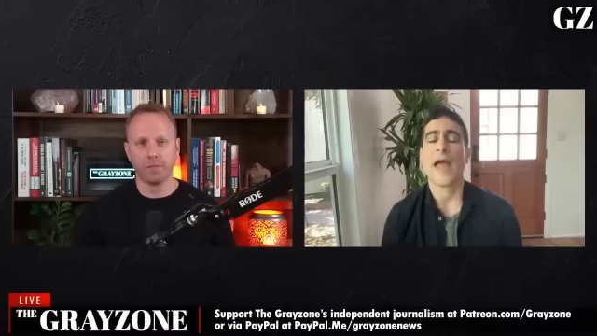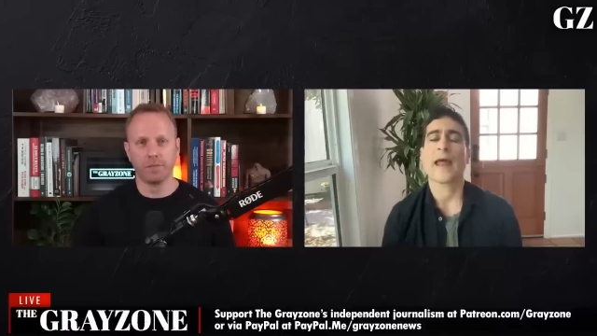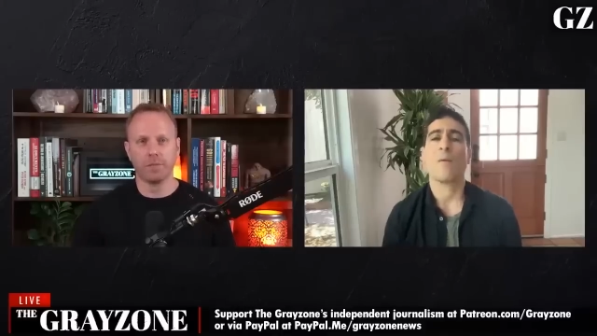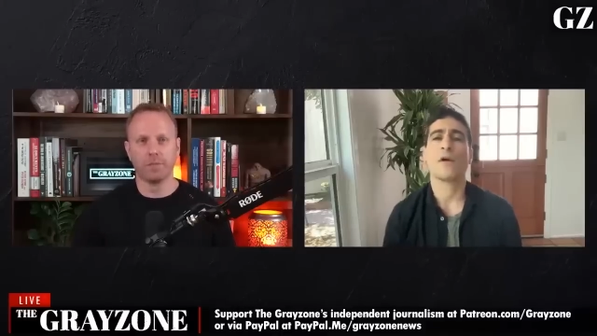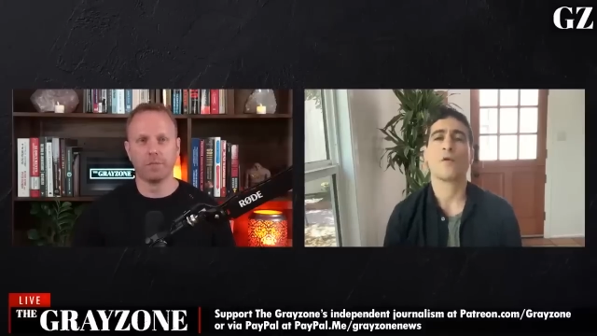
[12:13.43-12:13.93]

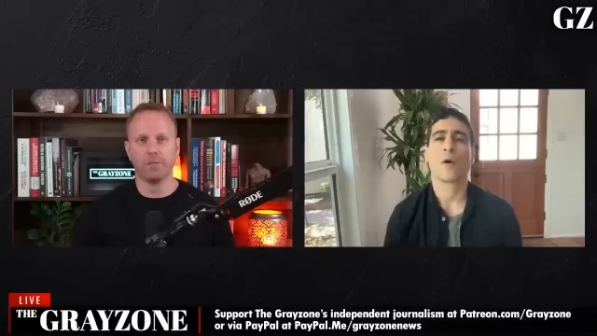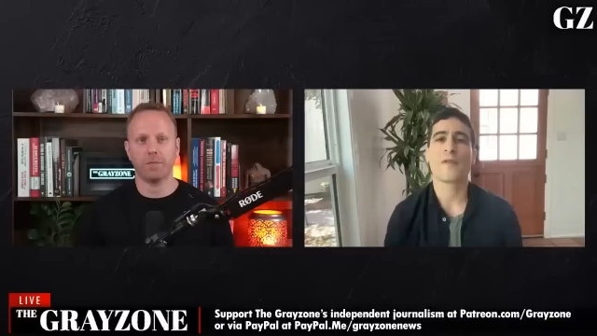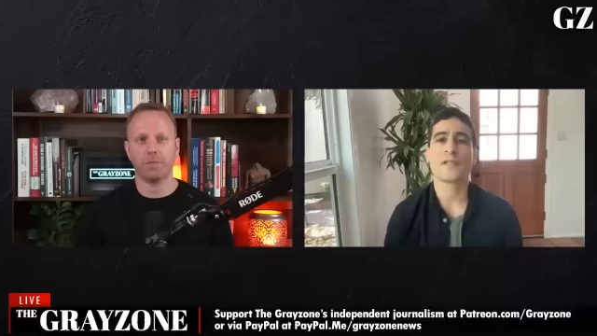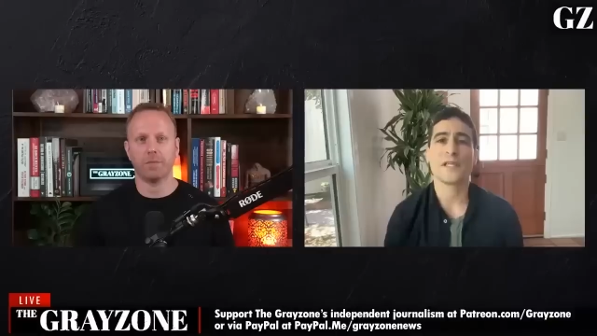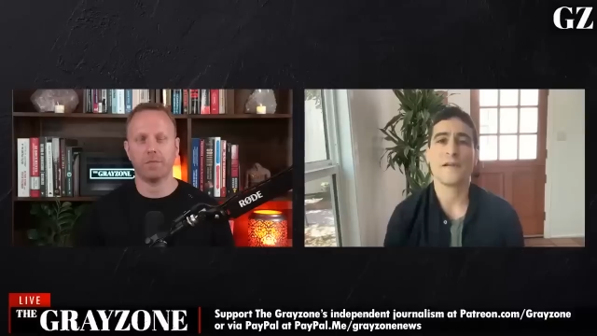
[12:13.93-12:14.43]
Speaker 1: And I wonder
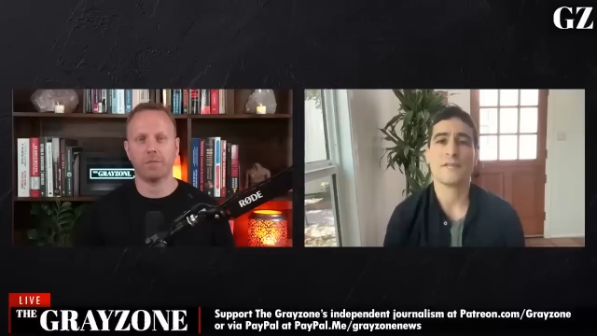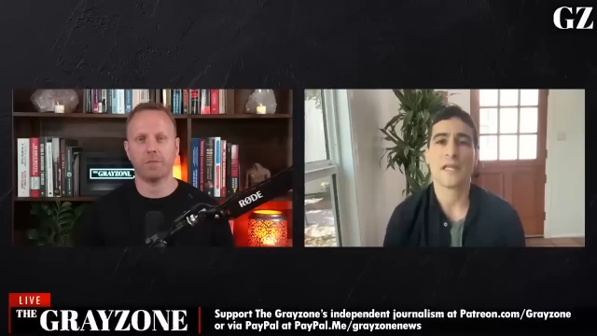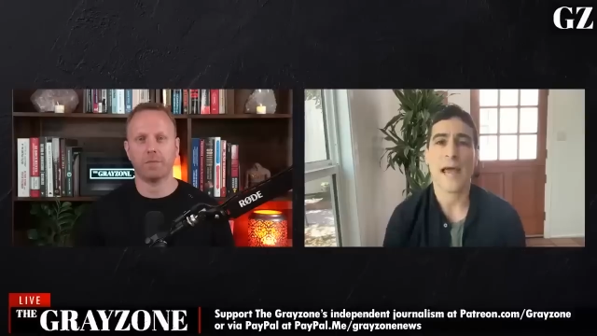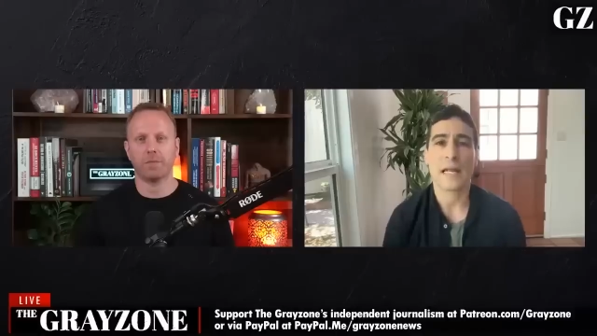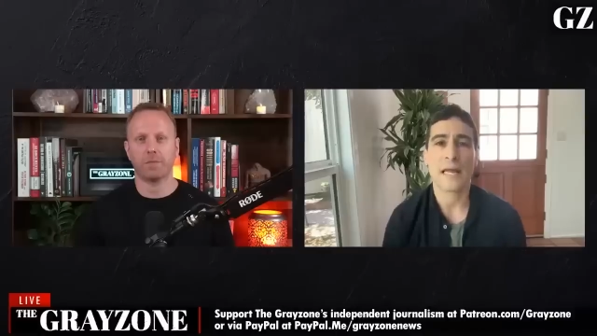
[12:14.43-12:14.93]
where this leaves
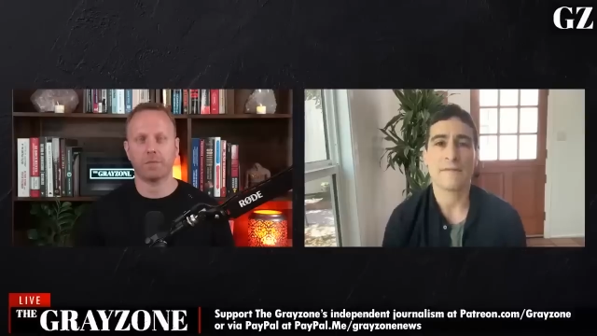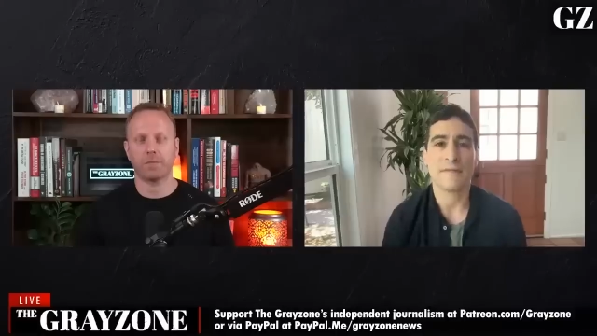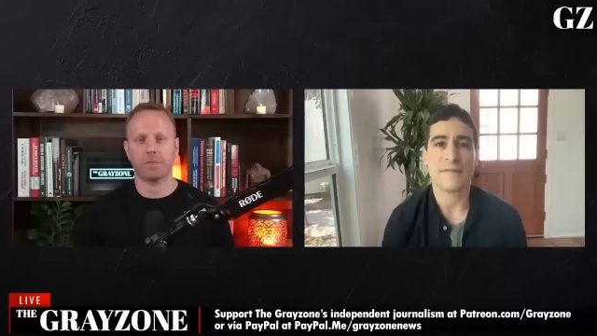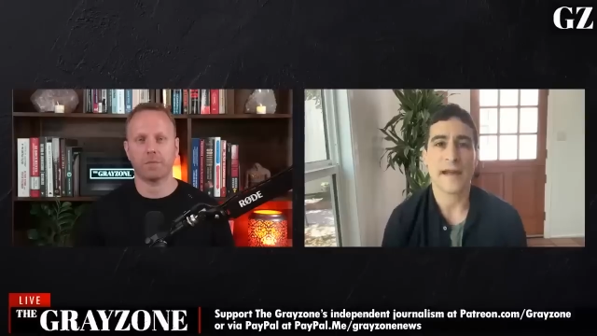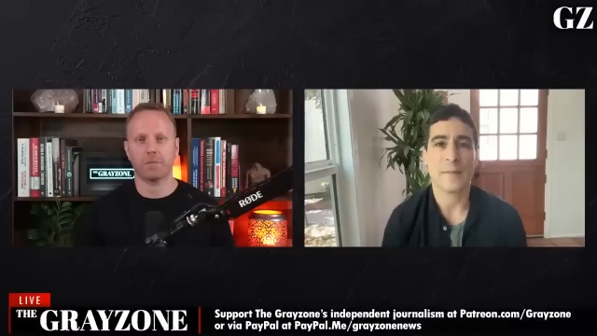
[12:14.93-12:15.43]
the
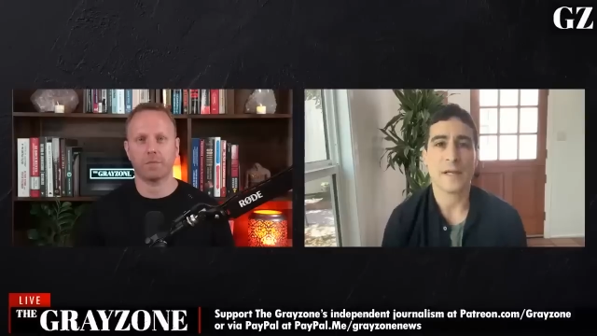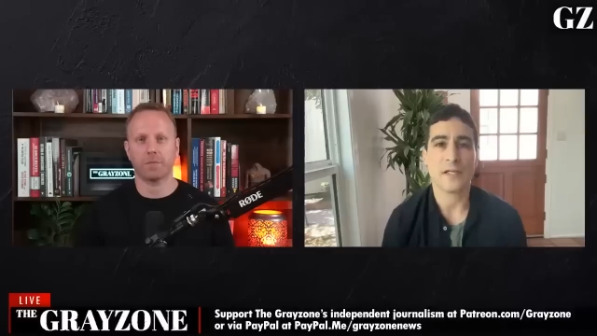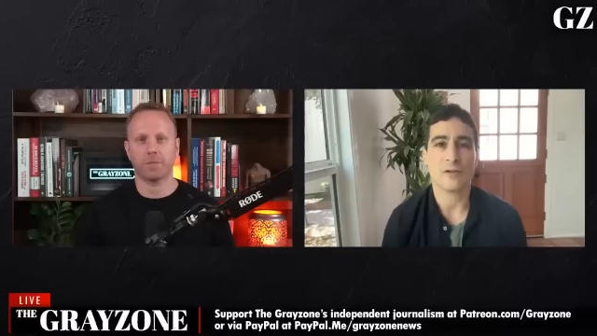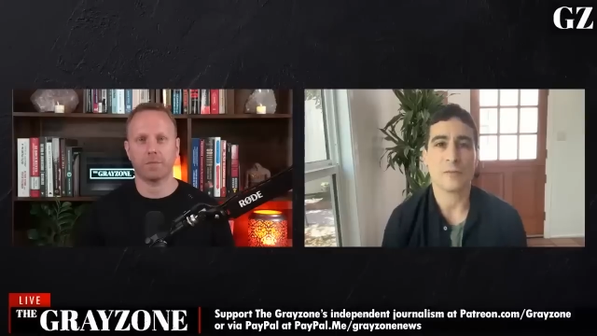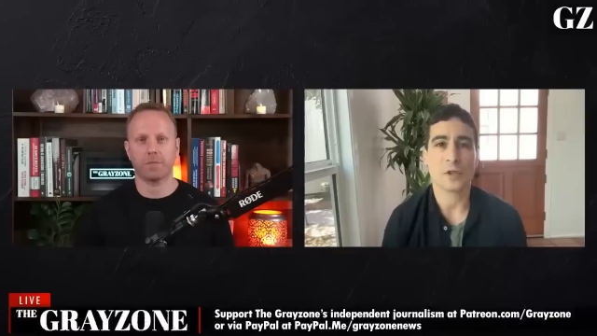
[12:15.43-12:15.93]
9/11
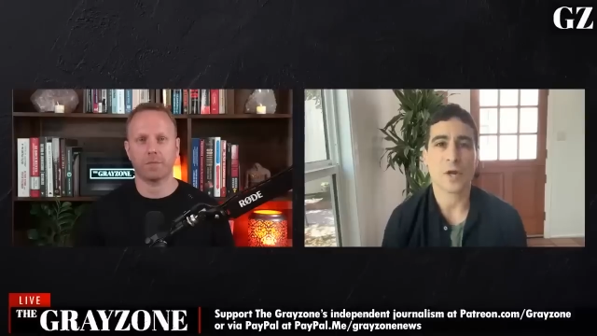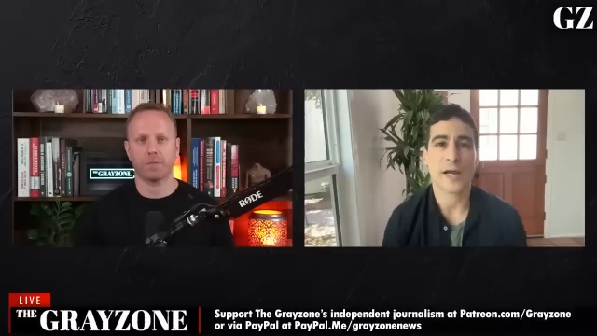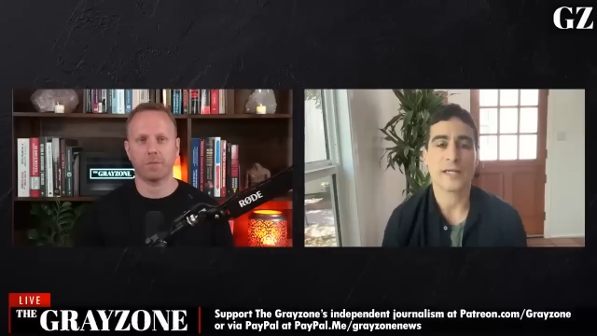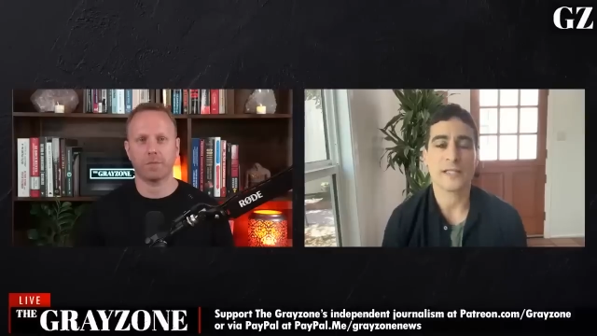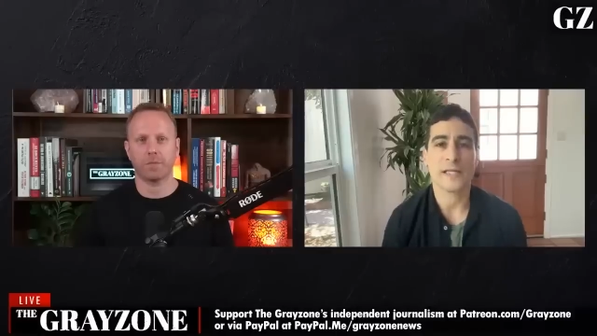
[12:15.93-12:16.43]
families who have been
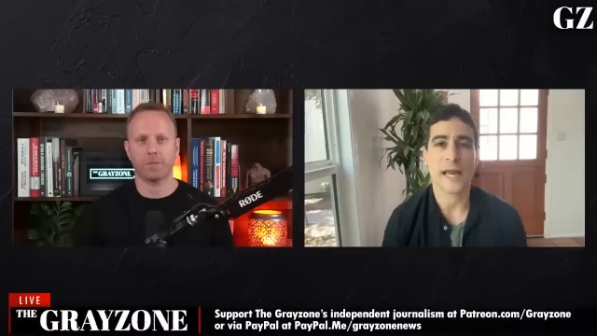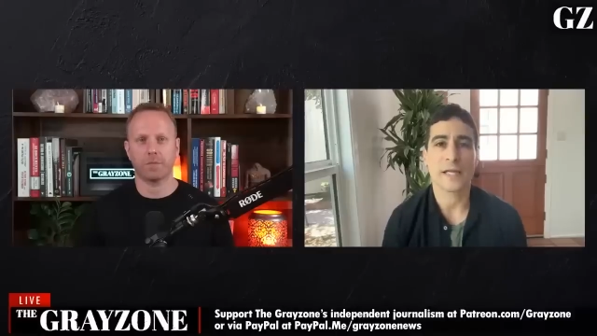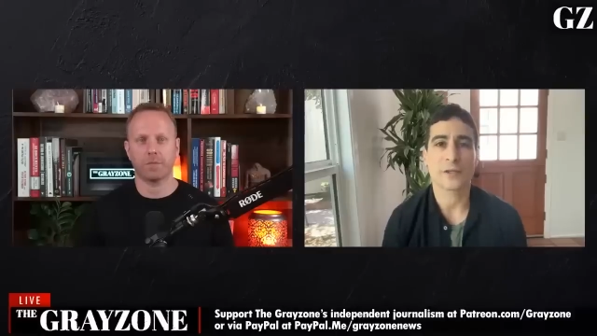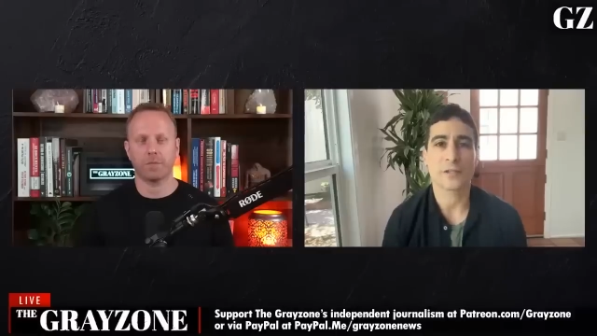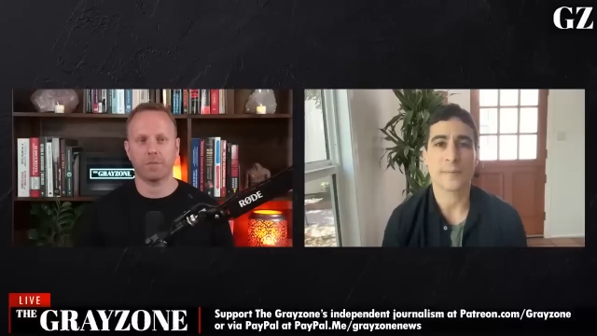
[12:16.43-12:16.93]
trying to seek
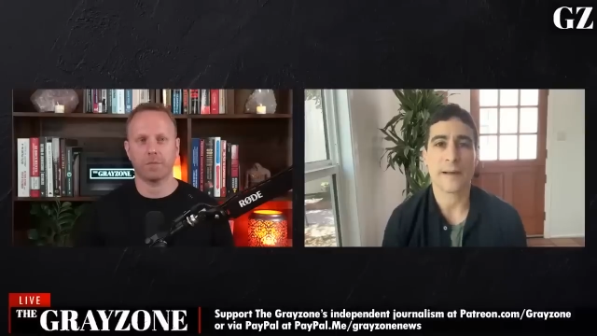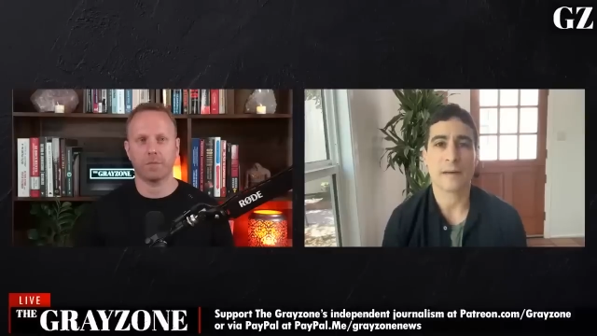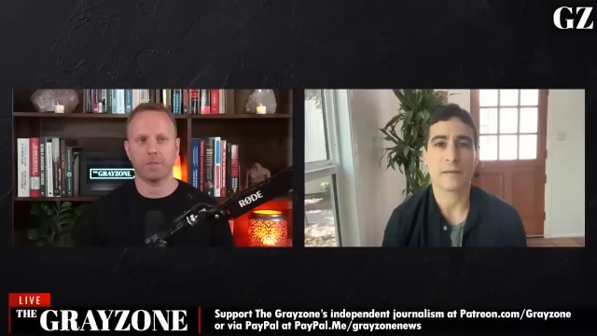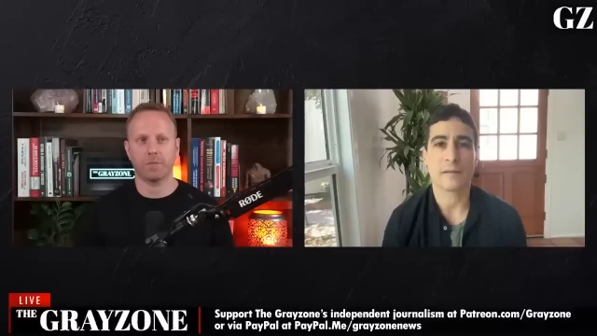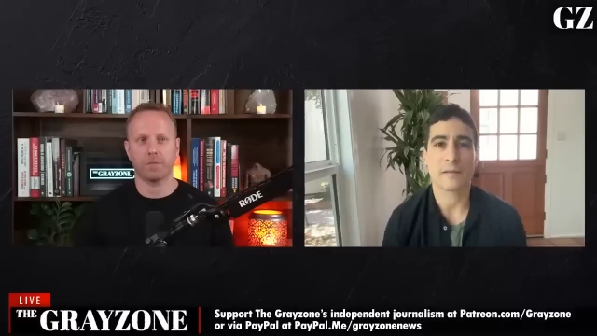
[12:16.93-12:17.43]
answers
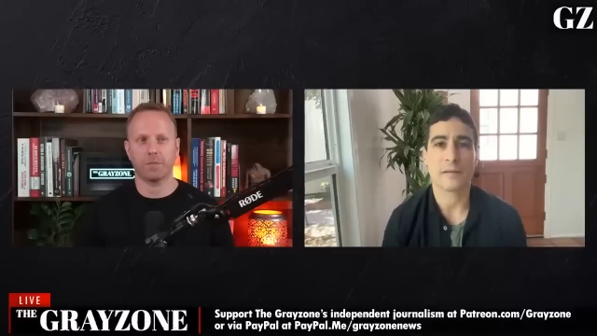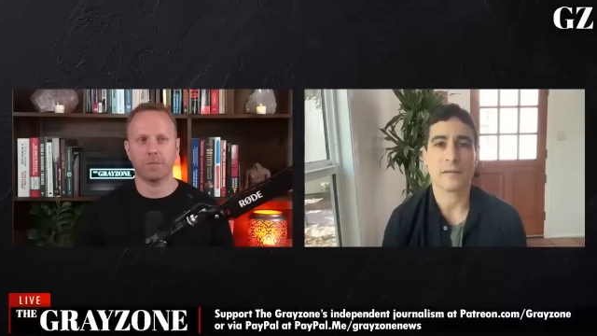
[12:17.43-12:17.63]
about